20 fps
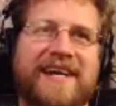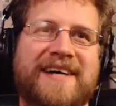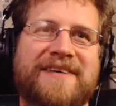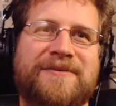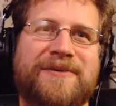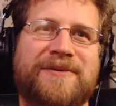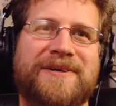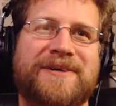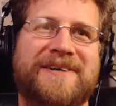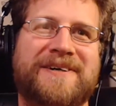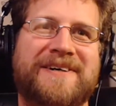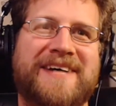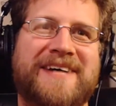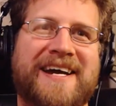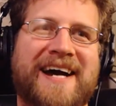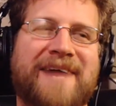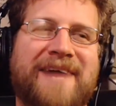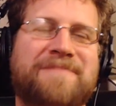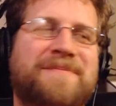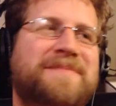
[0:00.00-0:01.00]
well, okay,
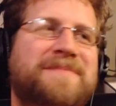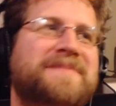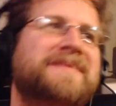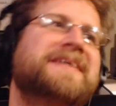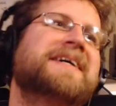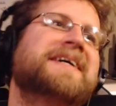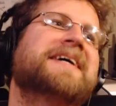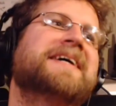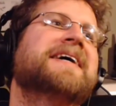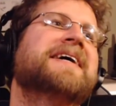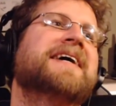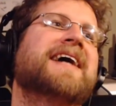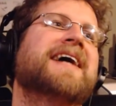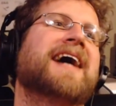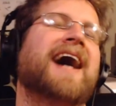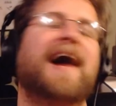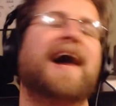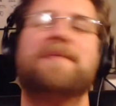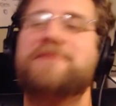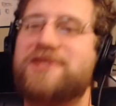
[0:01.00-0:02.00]

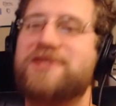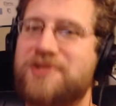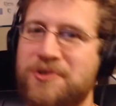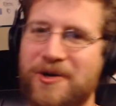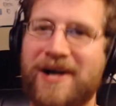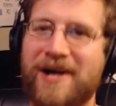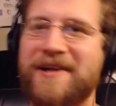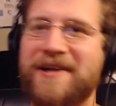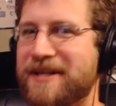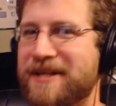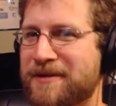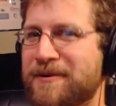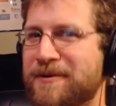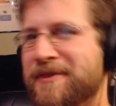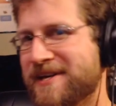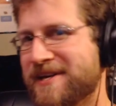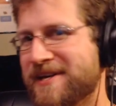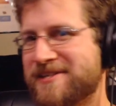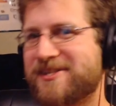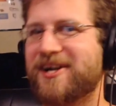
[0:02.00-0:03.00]
I'm struggling with
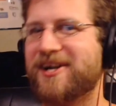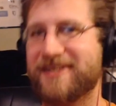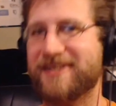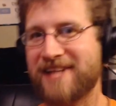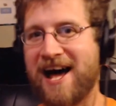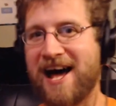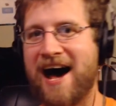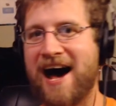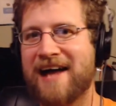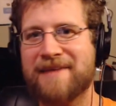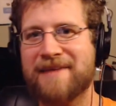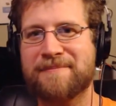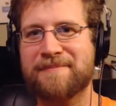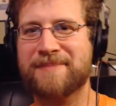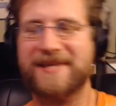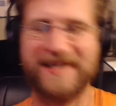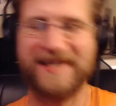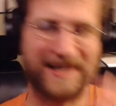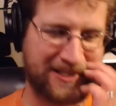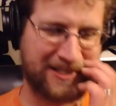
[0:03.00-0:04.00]
this a lot
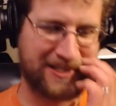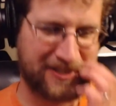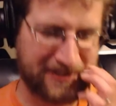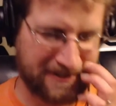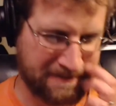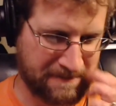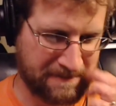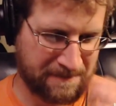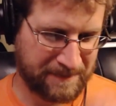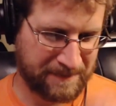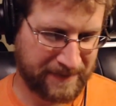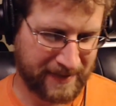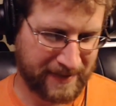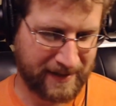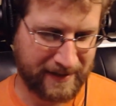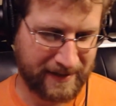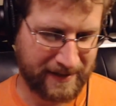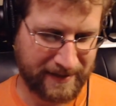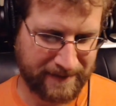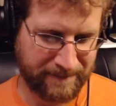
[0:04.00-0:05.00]
because
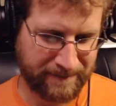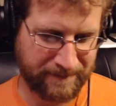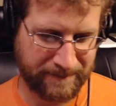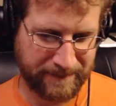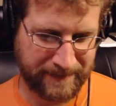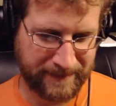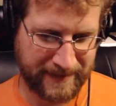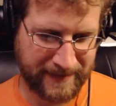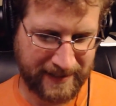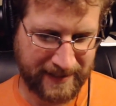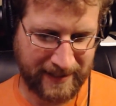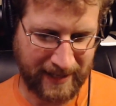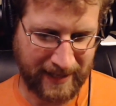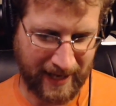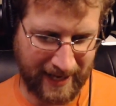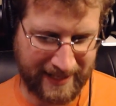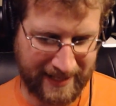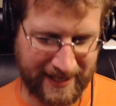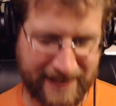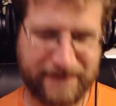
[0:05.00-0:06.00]

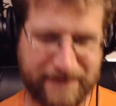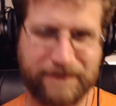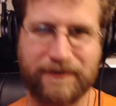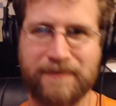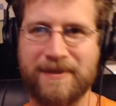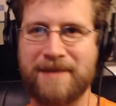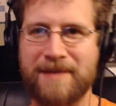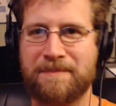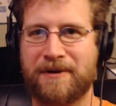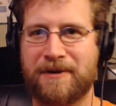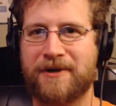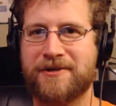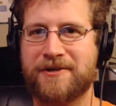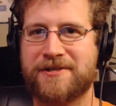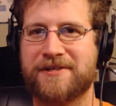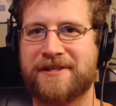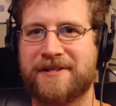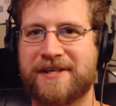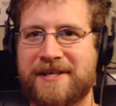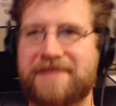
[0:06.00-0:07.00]
I guess for me
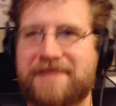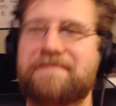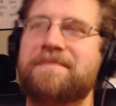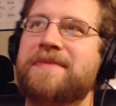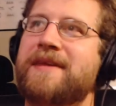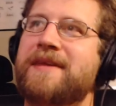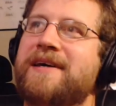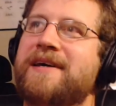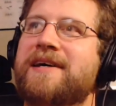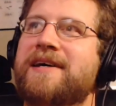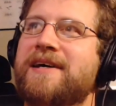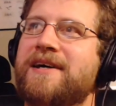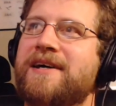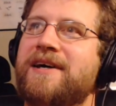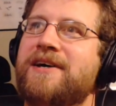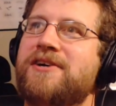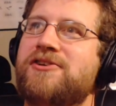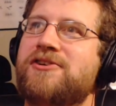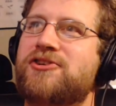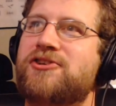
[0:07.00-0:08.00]
personally,
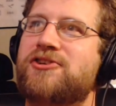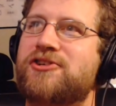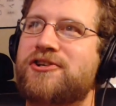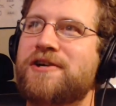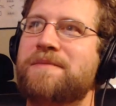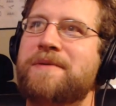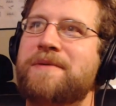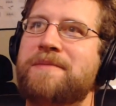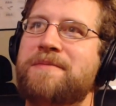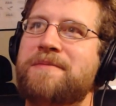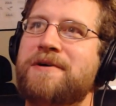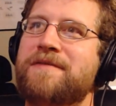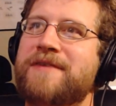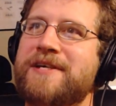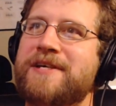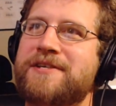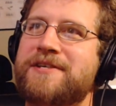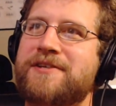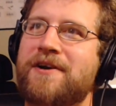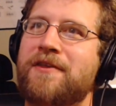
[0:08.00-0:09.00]
stupid
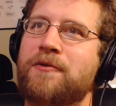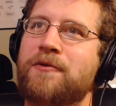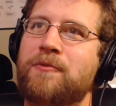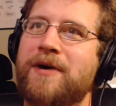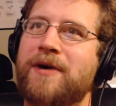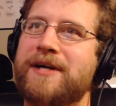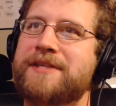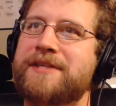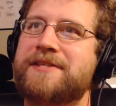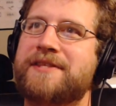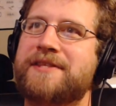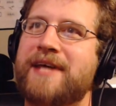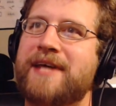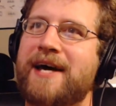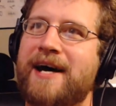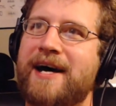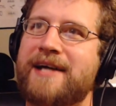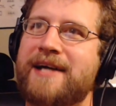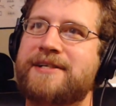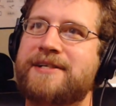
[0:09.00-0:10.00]
movies are the ones
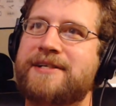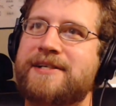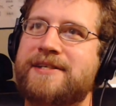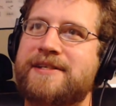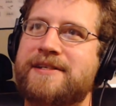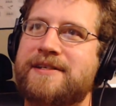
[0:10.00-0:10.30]
that I just